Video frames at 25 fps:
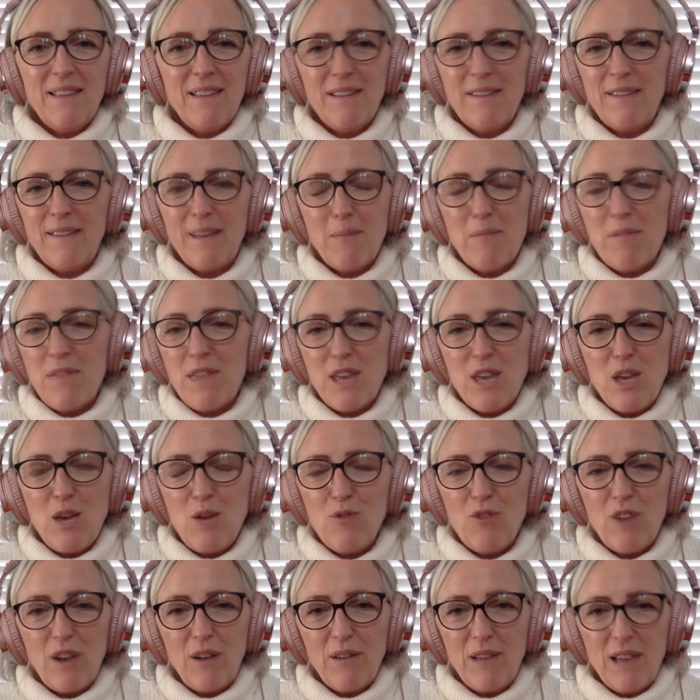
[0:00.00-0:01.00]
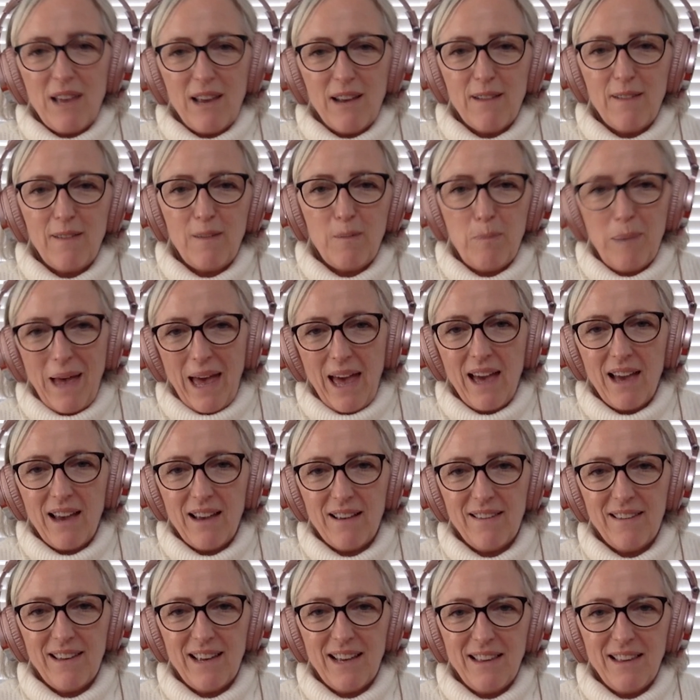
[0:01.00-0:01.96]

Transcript: something you don't expect.